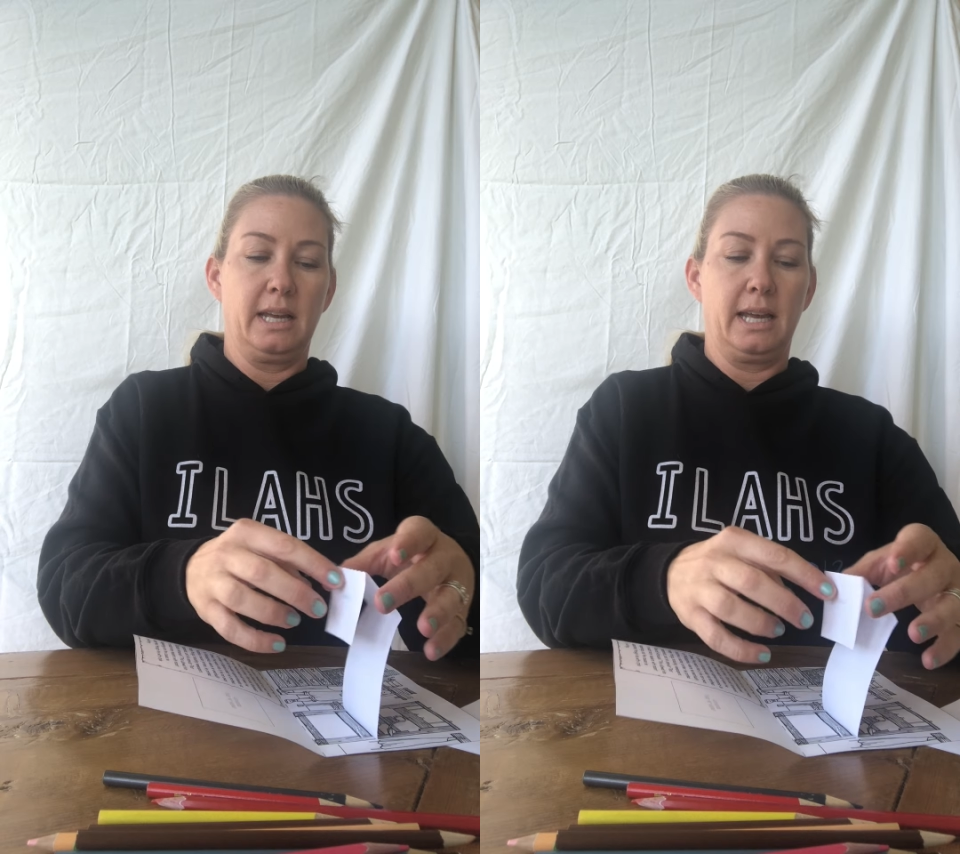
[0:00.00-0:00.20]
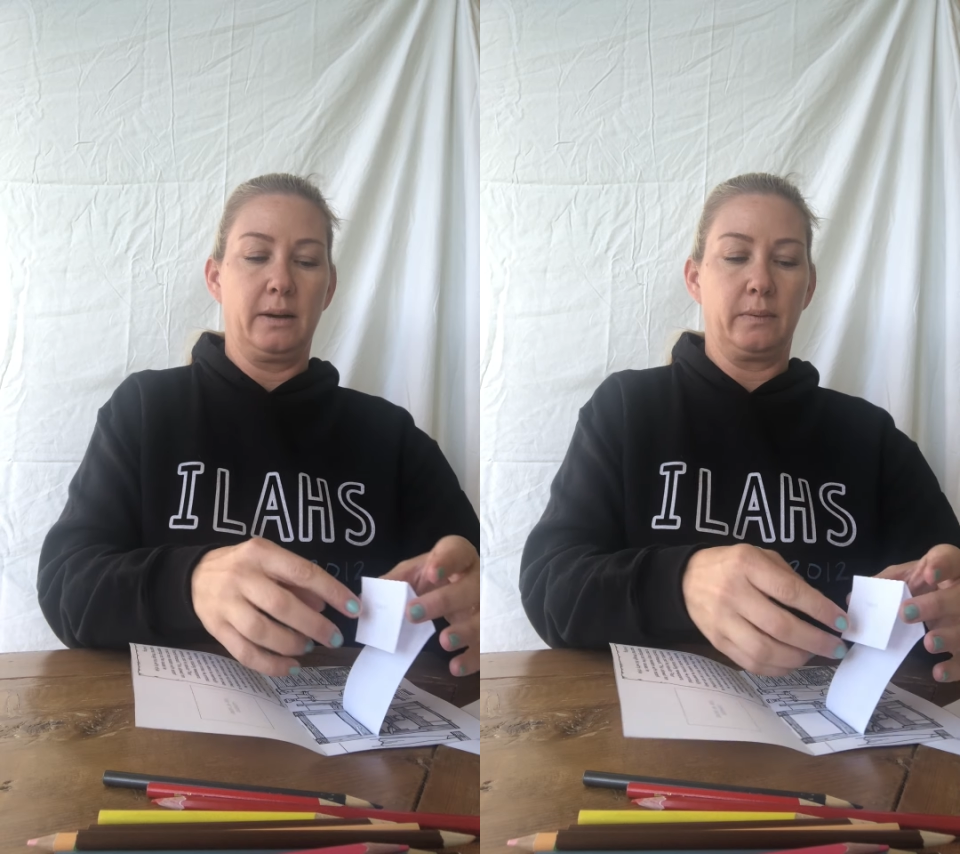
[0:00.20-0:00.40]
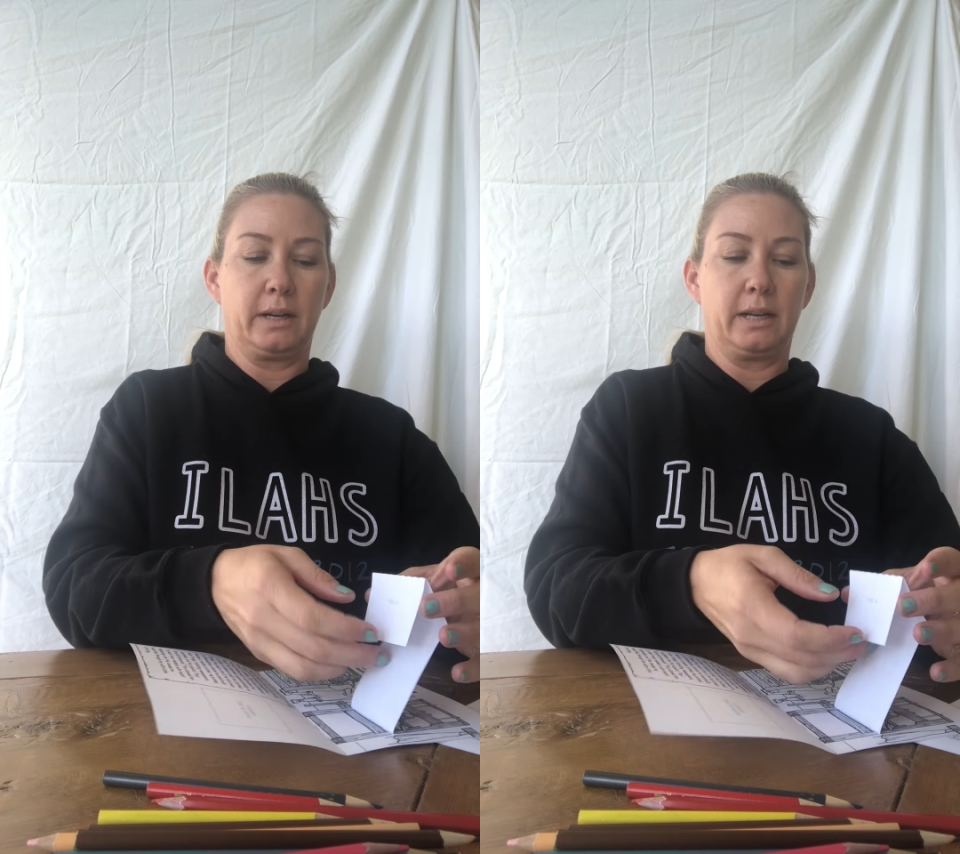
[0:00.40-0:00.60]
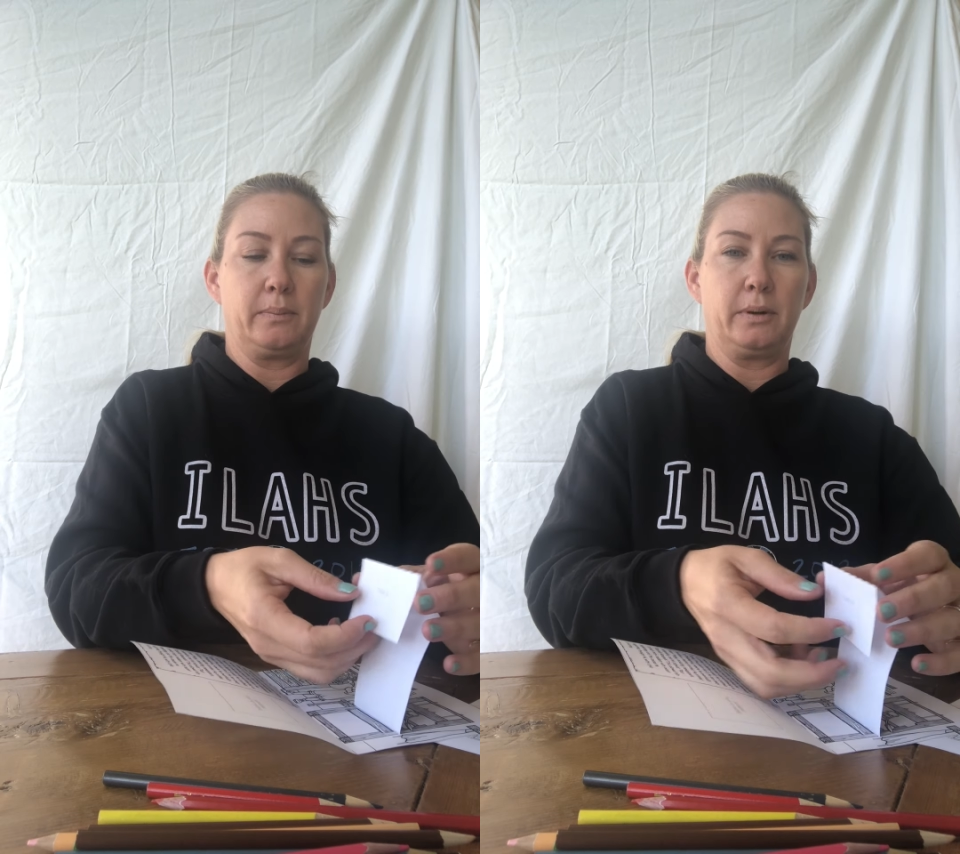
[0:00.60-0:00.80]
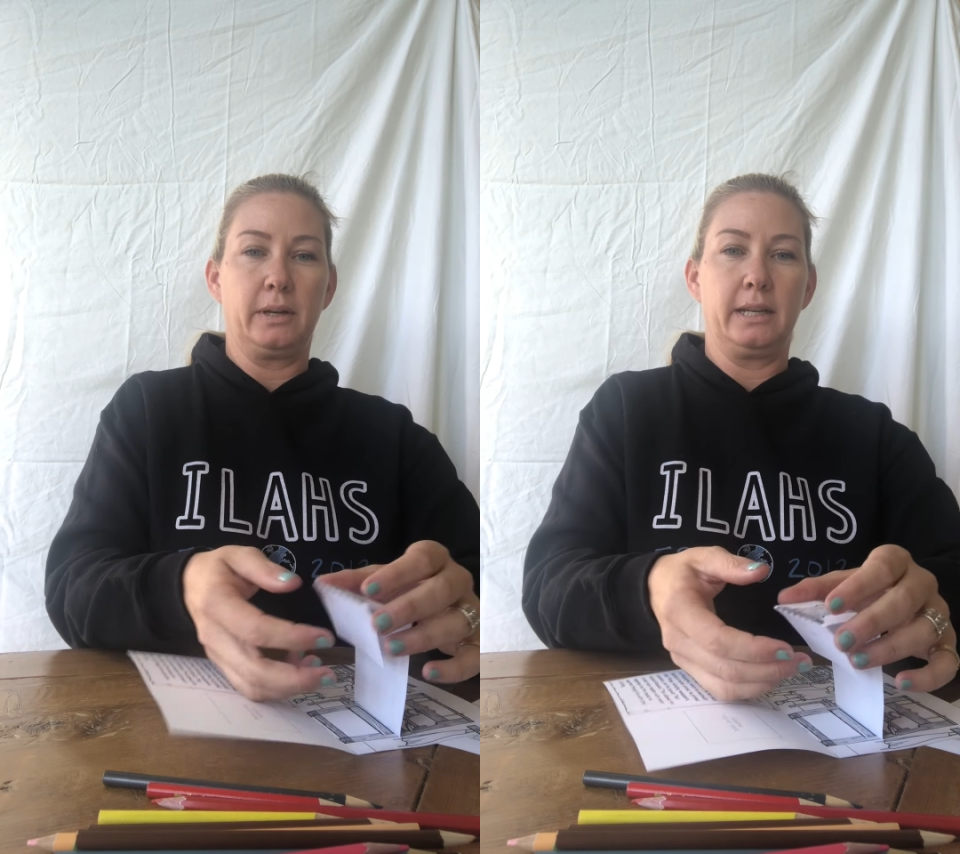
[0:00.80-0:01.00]
and we're going to
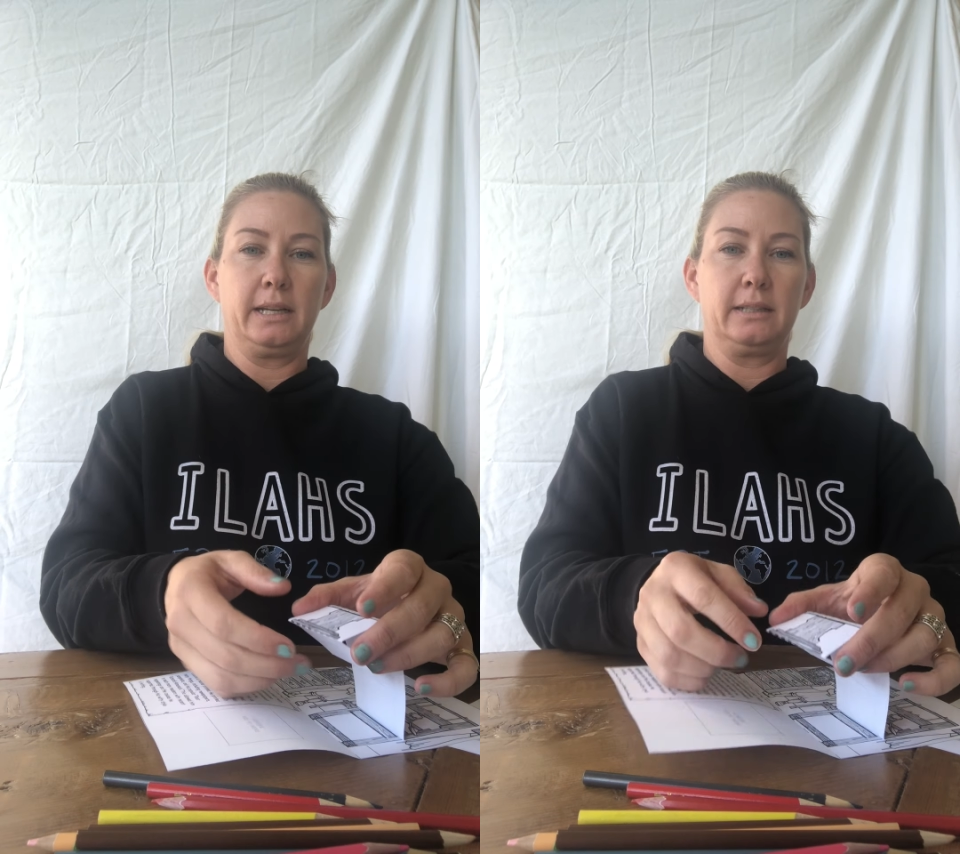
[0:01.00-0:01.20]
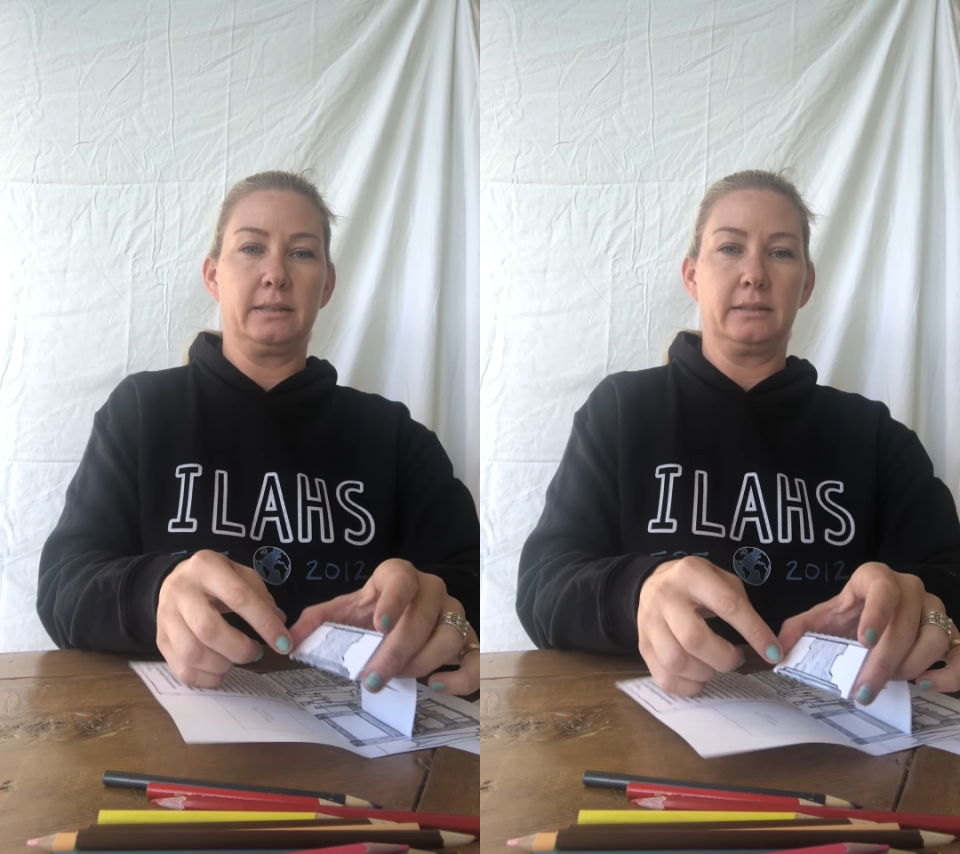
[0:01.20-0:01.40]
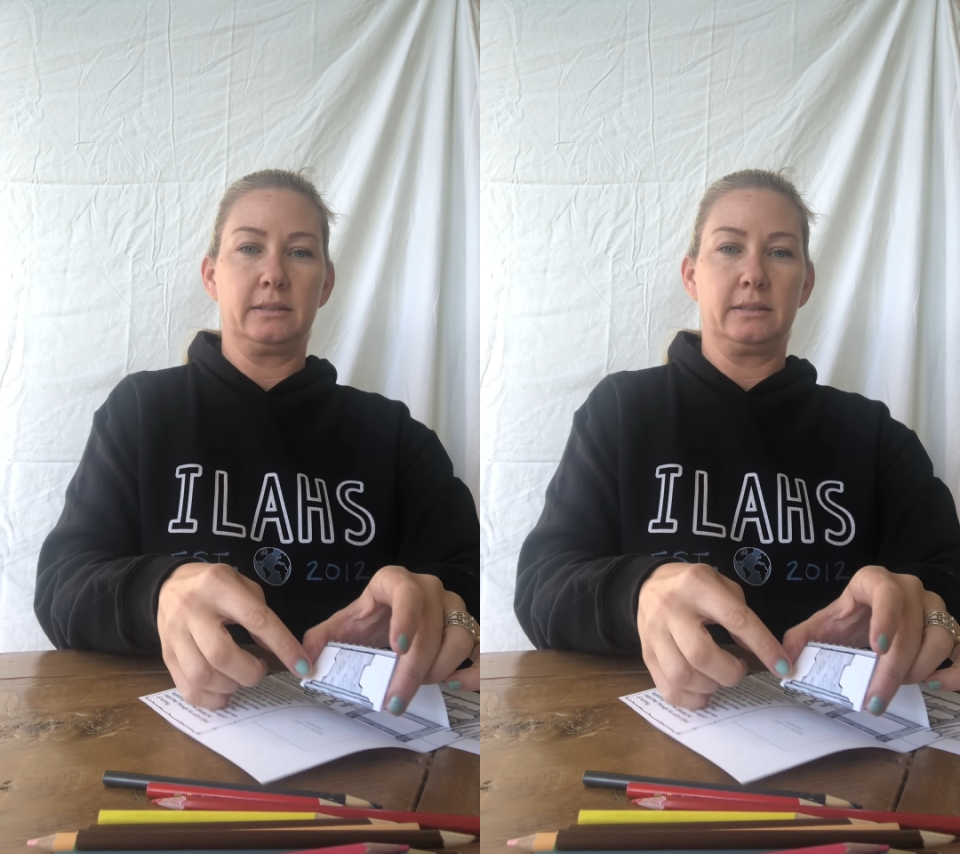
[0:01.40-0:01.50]
put it,